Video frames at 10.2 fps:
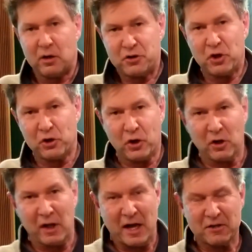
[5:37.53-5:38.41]
chill your
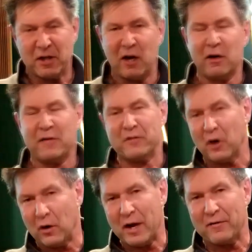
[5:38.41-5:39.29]
glass. Now if you
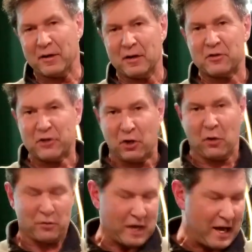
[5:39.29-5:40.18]
don't have a chiller,
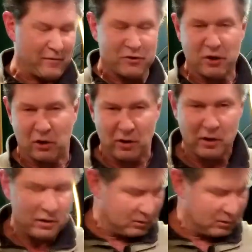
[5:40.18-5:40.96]
which I have a chiller,